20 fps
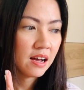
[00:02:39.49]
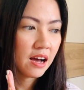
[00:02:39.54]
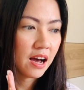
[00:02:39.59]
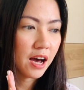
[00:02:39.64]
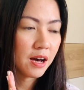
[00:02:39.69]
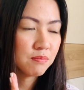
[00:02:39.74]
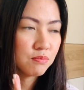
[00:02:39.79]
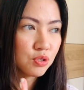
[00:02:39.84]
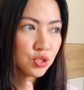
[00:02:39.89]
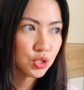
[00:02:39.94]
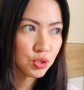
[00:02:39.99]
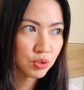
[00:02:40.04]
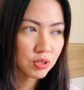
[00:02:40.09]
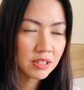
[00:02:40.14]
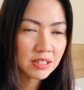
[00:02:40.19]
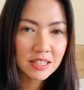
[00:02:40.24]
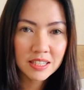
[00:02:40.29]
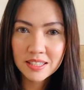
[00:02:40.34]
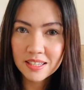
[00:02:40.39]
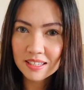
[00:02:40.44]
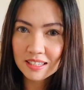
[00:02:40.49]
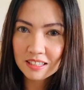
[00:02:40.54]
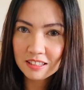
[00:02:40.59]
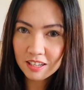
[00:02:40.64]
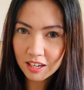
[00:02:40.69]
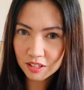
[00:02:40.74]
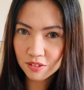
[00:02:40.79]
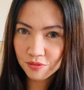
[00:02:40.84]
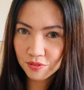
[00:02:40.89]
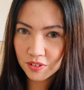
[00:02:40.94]
I'm sure this is
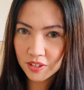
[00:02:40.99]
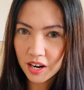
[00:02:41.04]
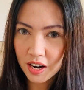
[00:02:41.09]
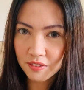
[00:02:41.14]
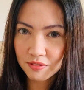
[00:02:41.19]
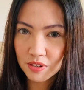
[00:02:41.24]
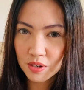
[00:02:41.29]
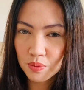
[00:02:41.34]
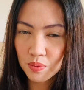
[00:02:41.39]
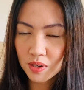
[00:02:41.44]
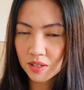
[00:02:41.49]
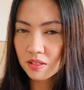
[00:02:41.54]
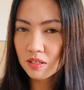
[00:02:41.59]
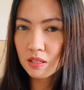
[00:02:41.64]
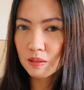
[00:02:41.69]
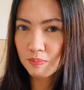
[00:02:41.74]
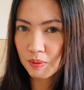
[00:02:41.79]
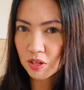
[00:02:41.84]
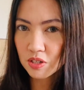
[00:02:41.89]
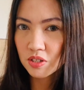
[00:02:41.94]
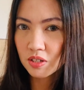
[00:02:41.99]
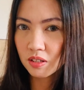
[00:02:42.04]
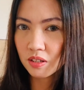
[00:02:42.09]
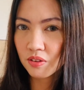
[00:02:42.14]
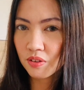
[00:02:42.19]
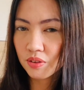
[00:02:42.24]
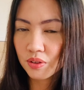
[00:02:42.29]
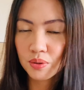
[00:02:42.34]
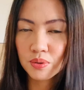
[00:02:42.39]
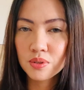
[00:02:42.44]
not for everyone,
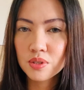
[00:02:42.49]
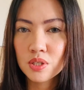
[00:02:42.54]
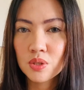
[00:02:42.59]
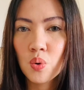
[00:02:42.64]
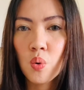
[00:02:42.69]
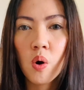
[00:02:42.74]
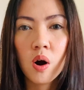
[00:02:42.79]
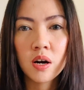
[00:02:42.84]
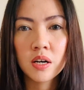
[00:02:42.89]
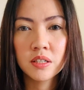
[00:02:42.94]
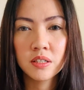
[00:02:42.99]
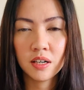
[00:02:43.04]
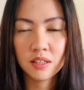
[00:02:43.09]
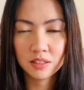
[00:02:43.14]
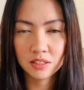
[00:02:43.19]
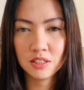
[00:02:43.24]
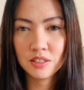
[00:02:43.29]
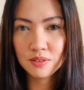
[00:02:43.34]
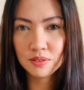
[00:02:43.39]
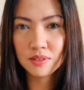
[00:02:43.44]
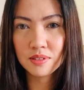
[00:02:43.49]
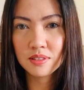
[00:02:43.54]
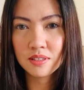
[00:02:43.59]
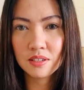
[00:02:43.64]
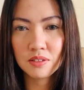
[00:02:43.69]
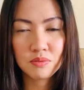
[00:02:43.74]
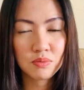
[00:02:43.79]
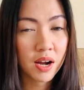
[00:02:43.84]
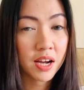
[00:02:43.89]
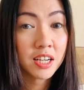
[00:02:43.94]
especially those who are not used
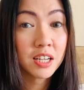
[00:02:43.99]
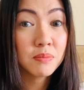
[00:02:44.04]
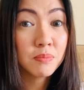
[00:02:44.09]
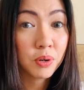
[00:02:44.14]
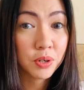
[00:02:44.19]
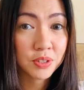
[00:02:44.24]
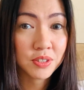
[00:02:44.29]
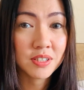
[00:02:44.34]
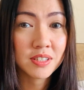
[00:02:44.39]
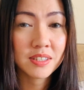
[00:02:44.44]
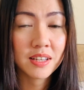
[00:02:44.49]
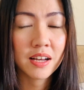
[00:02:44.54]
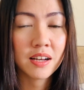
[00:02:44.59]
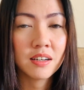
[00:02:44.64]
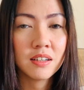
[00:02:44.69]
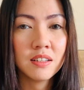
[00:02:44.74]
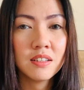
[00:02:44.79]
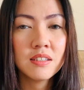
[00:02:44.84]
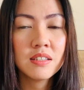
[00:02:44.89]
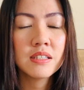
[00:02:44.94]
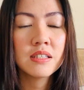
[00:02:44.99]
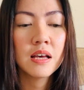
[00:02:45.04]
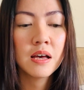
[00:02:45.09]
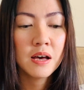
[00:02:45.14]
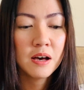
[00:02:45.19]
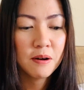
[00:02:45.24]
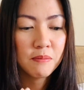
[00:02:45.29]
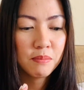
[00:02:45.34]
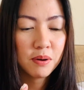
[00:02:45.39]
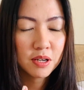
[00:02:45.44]
in riding motorcycles,
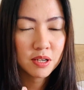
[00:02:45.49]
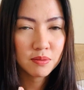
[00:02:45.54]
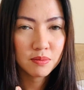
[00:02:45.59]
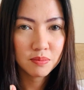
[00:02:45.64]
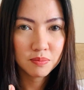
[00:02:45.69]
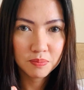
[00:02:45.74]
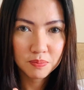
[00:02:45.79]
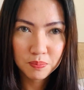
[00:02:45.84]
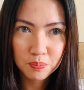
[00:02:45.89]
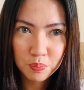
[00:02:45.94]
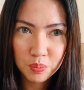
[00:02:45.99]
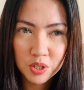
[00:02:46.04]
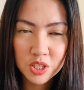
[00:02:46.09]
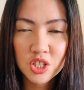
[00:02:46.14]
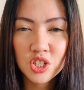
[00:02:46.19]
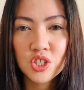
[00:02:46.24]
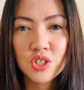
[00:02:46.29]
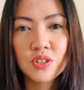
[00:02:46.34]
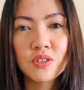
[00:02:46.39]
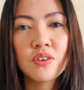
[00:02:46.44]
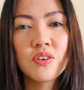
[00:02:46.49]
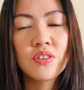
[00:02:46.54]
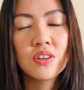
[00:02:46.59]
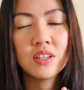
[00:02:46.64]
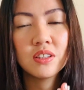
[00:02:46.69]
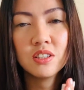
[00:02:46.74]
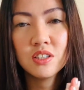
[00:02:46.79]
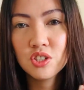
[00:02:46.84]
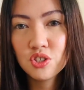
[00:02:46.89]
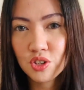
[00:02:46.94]
but I'm pretty sure that
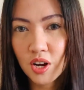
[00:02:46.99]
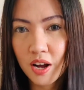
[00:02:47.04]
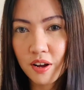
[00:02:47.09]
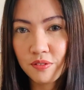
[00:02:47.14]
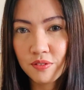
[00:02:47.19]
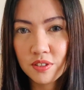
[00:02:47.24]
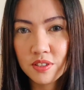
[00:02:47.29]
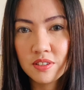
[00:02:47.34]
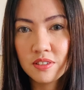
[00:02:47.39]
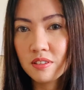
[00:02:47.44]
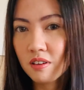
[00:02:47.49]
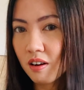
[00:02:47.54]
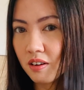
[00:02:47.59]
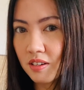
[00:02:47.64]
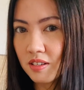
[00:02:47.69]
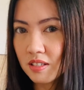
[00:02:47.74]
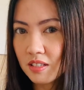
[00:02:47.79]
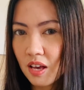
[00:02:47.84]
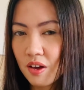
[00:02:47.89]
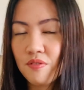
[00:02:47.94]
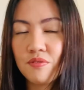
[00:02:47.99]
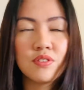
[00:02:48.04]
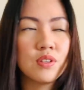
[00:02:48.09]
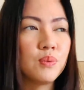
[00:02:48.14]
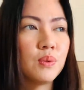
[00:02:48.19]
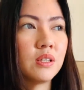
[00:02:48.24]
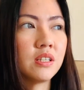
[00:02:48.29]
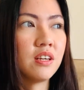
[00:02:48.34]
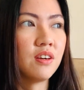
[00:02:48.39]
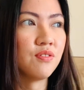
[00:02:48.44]
the drivers are safe. They
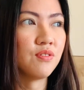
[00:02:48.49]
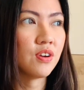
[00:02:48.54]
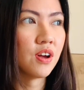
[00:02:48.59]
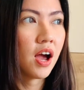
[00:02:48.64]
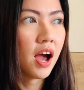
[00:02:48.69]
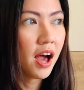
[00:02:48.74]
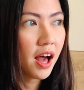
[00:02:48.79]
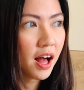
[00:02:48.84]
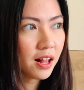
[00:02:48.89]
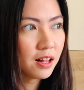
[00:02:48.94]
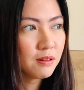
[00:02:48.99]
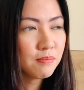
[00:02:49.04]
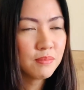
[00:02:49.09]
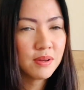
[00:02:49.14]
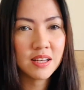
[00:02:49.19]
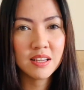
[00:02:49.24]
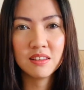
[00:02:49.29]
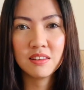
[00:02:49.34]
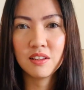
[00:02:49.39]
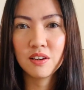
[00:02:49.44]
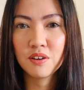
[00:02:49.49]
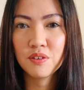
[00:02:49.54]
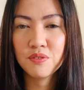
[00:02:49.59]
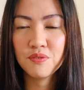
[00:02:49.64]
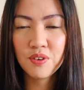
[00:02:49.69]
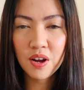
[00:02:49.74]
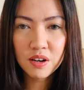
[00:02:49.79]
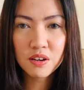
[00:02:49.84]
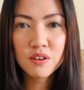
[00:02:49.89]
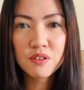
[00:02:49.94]
will give you a helmet, they're
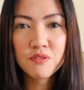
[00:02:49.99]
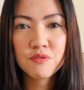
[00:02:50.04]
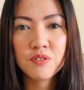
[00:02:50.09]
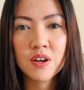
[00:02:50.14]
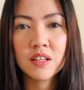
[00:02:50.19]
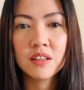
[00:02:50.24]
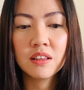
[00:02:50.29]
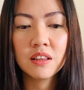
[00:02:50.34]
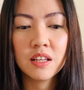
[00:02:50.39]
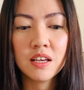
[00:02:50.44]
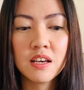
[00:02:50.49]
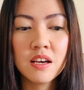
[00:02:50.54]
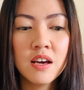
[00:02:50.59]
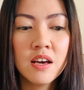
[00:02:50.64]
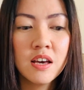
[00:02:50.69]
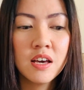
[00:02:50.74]
very friendly.